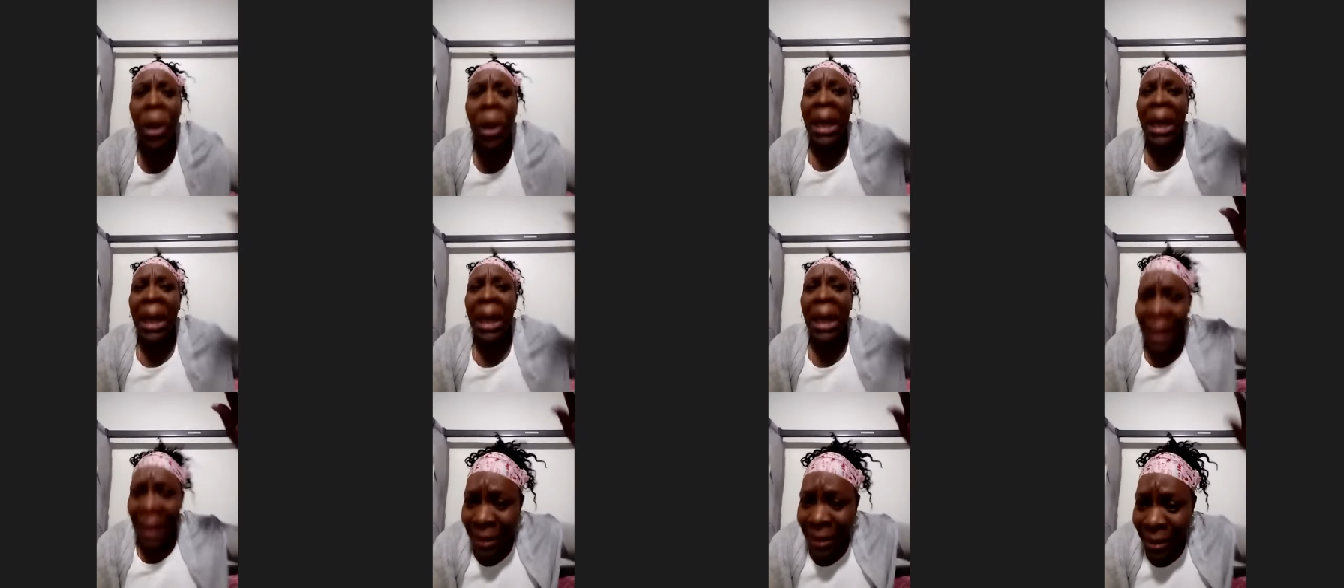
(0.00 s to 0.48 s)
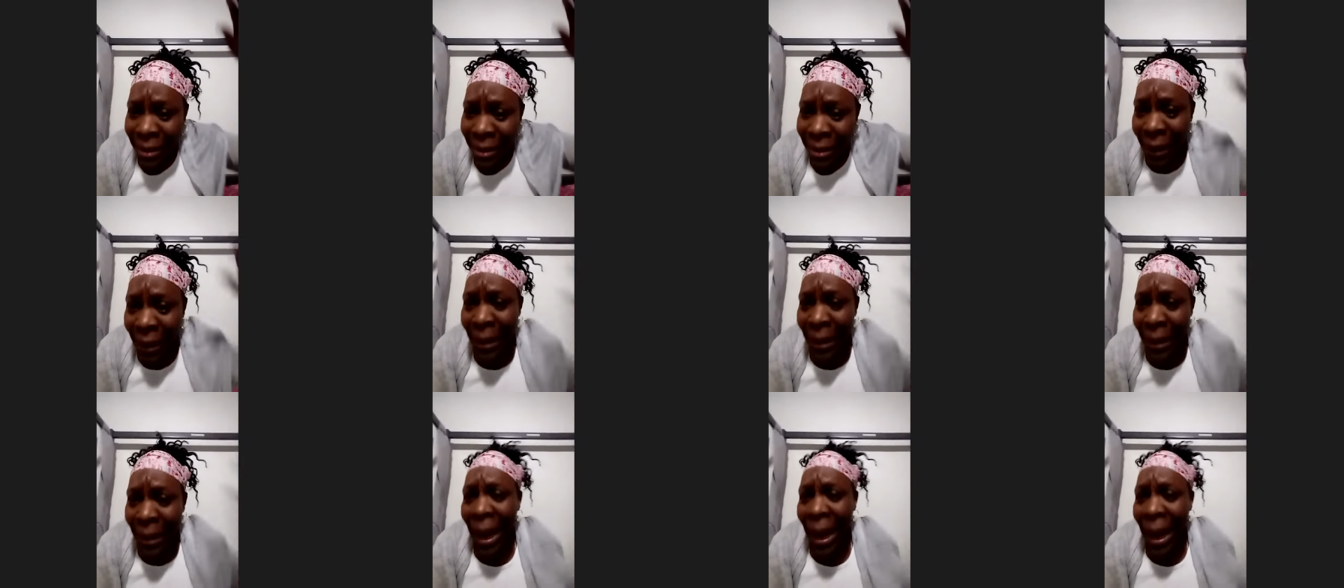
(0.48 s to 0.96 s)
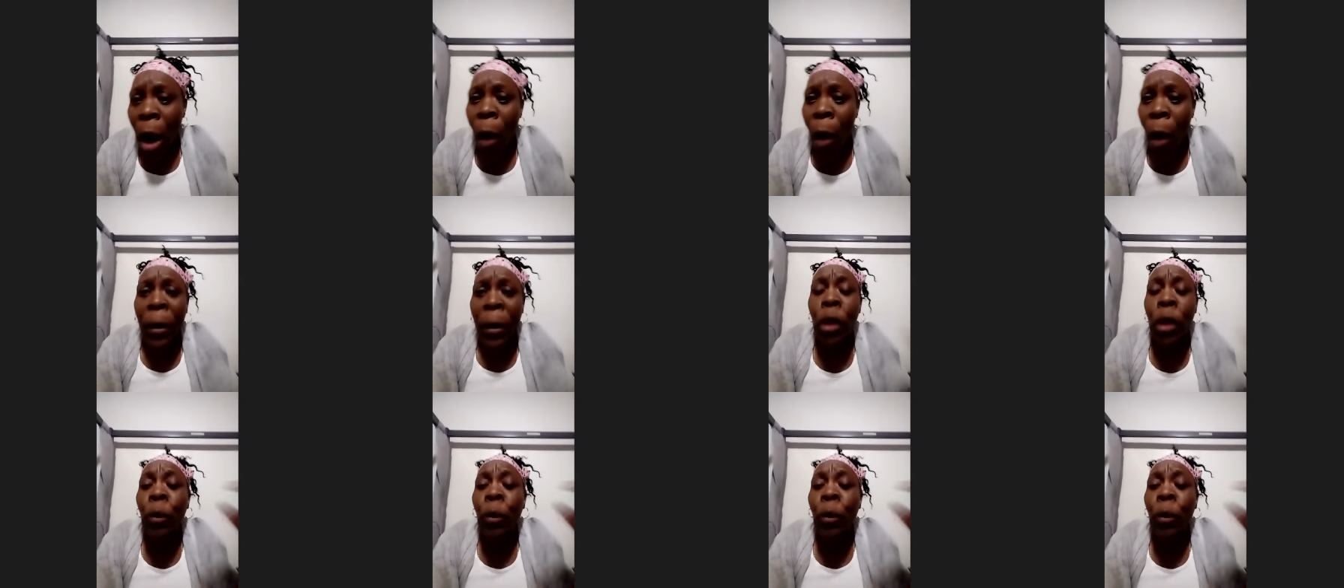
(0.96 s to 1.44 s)
It's the now,
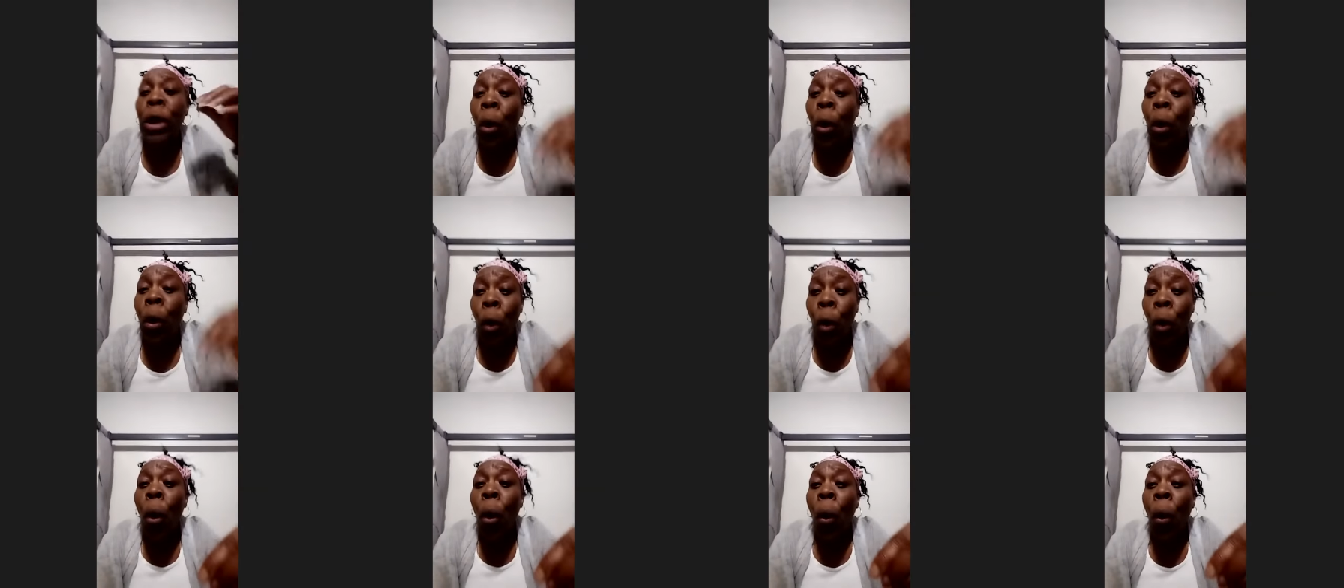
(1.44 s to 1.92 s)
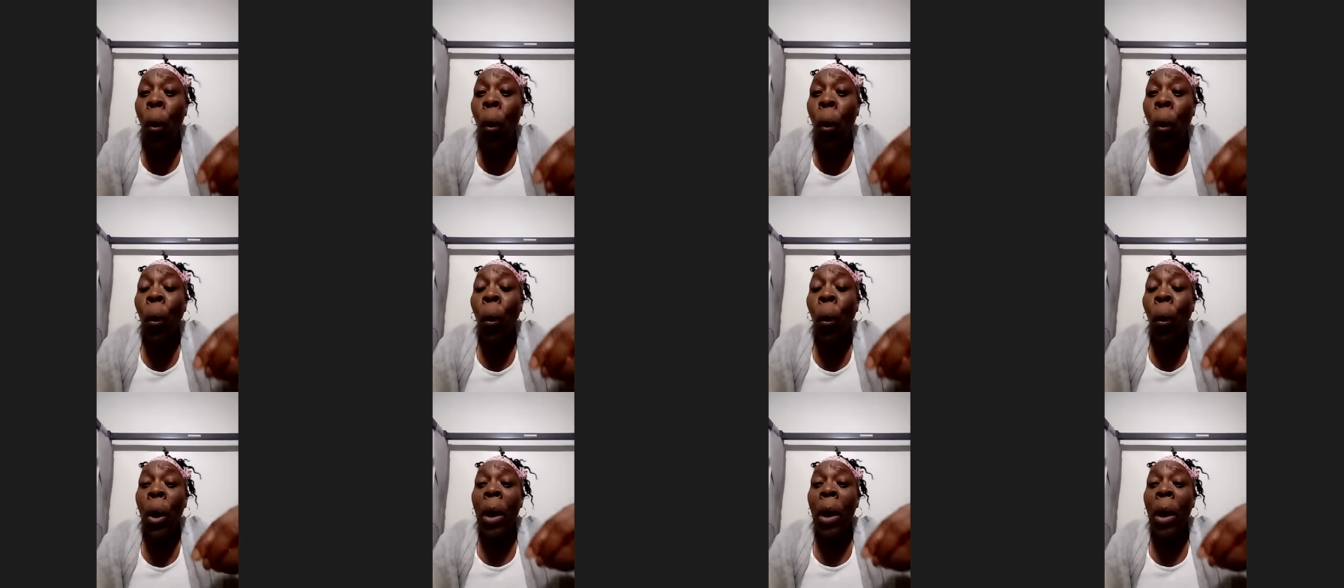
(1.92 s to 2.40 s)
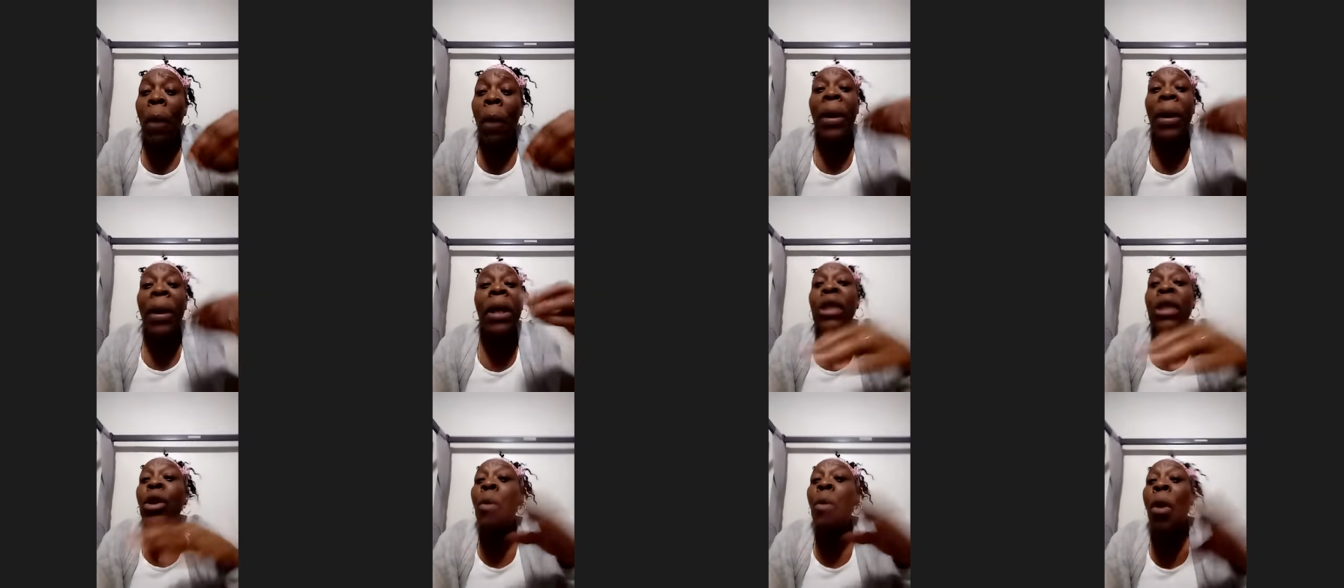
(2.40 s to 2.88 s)
because we don't know,
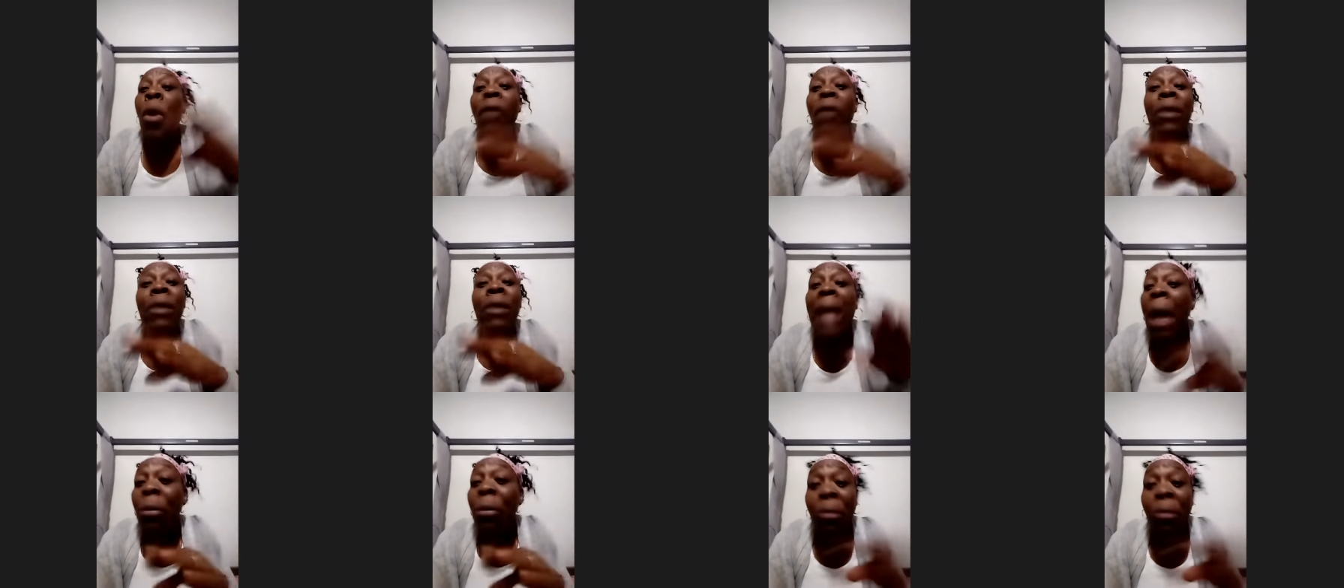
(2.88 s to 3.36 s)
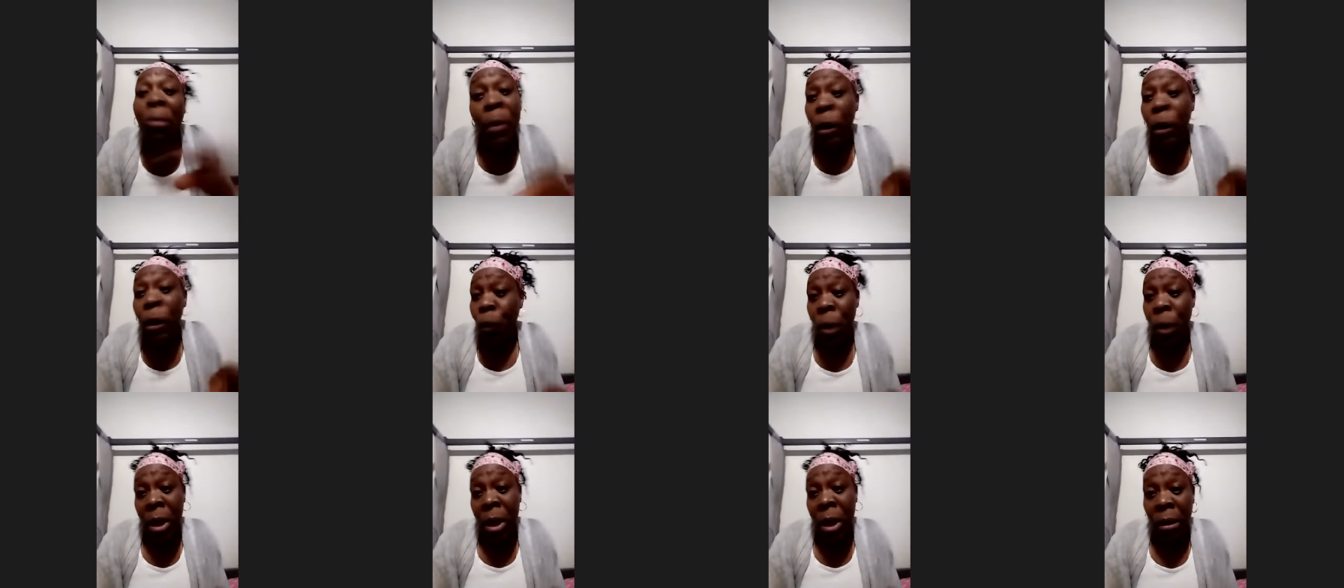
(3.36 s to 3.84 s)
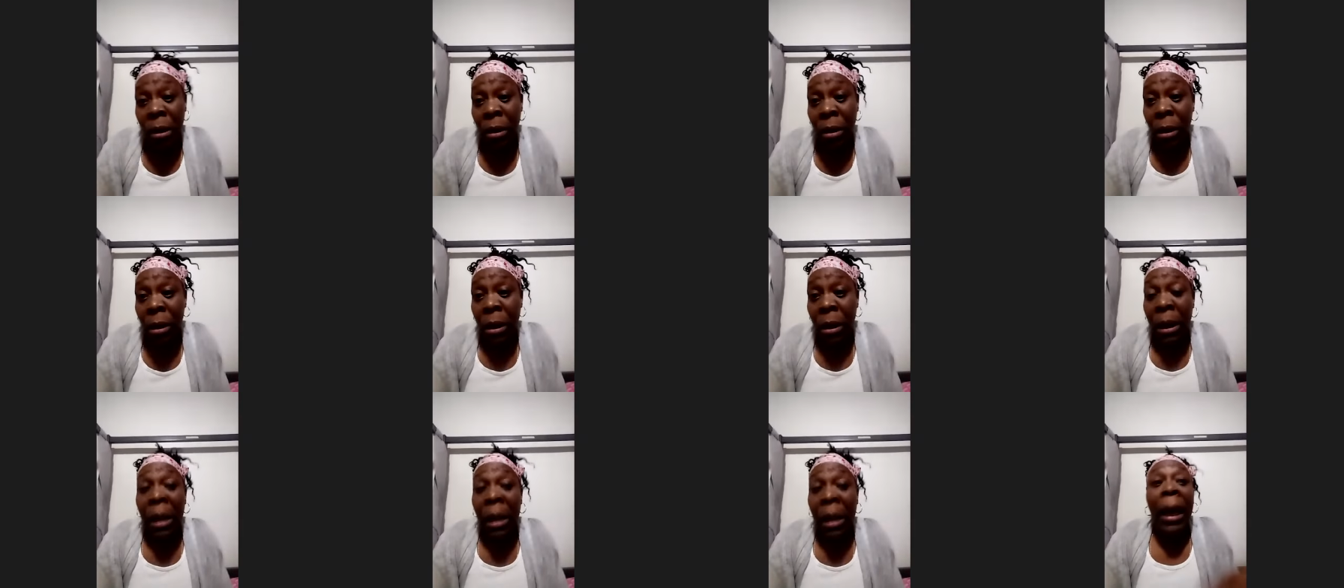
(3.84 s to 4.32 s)
because tomorrow is not promised to us.